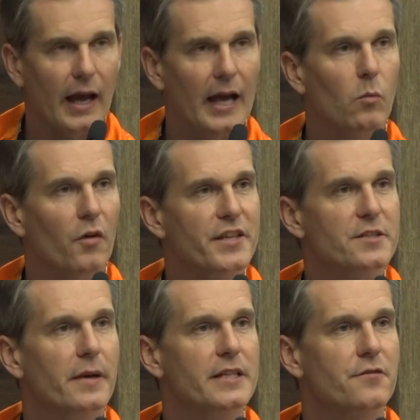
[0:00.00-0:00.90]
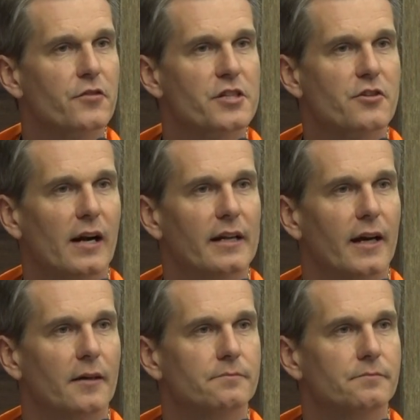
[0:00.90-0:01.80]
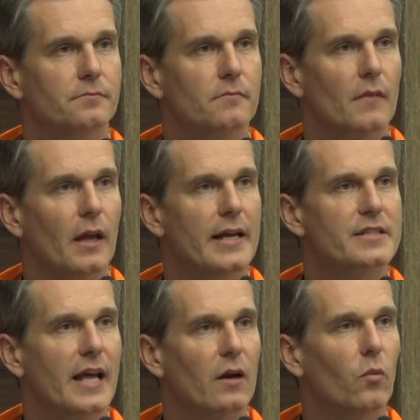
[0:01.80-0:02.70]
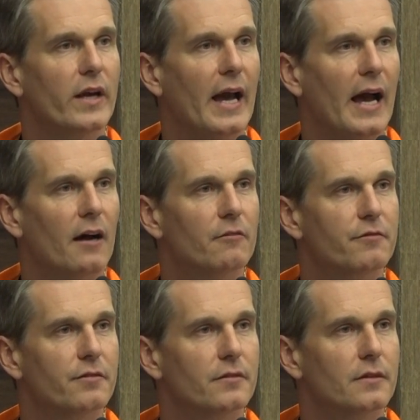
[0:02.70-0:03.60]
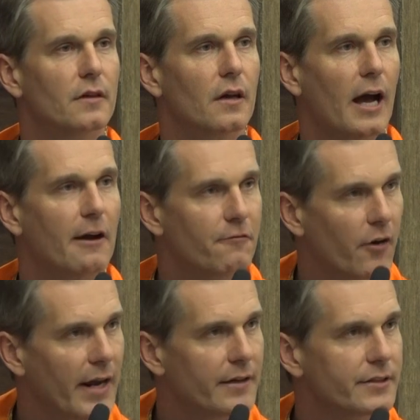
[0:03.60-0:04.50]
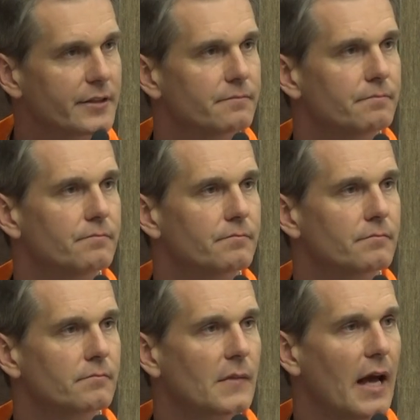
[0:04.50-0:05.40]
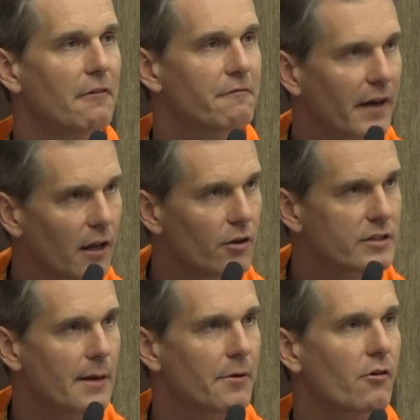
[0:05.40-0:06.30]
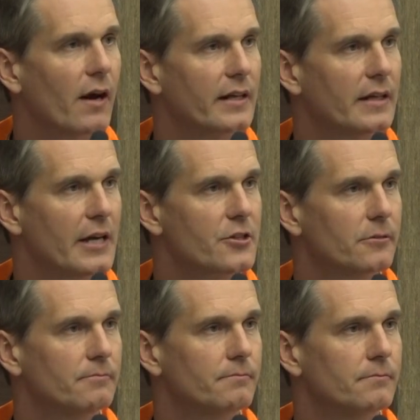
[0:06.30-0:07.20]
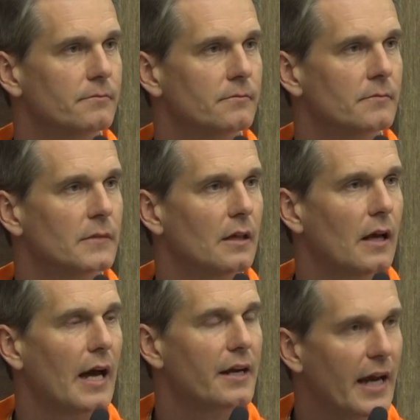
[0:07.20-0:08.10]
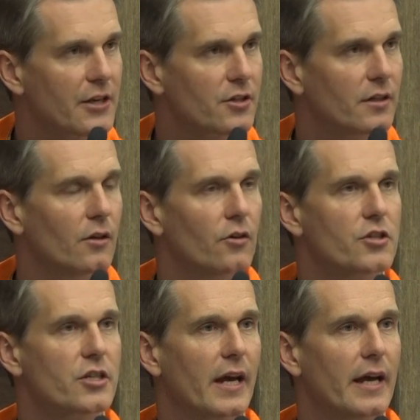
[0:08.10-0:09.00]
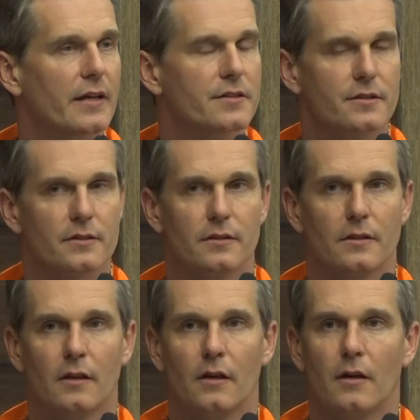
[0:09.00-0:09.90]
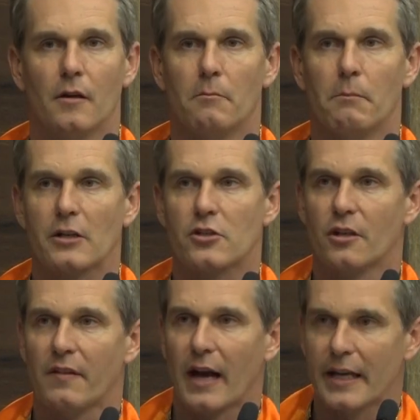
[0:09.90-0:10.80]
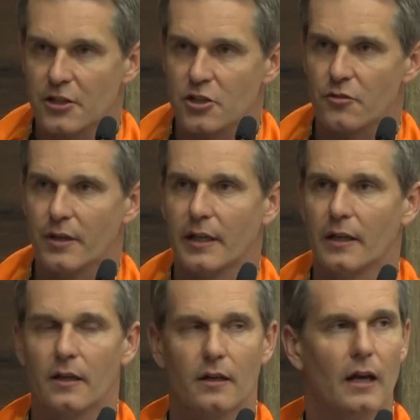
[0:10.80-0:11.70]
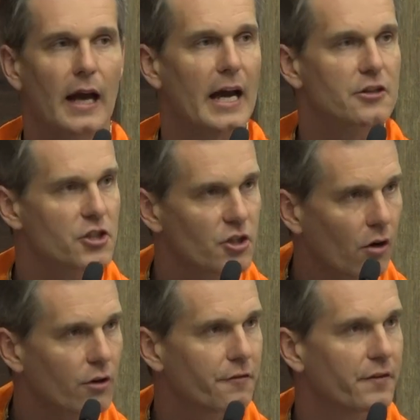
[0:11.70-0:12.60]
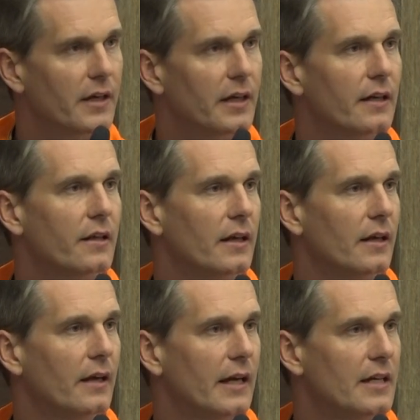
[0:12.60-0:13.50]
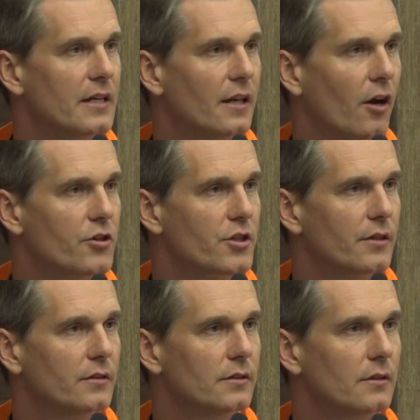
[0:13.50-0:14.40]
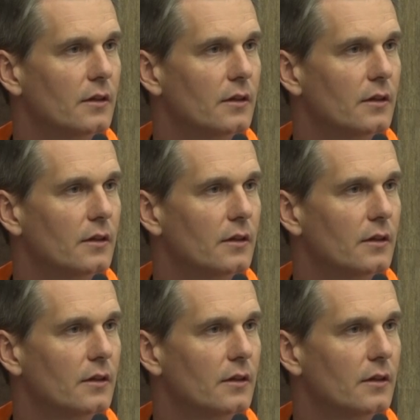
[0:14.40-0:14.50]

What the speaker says: And what this means for Australia is that we have a friend, a fellow democratic nation, a nation who shares much of our history, our geography in the Indian Ocean,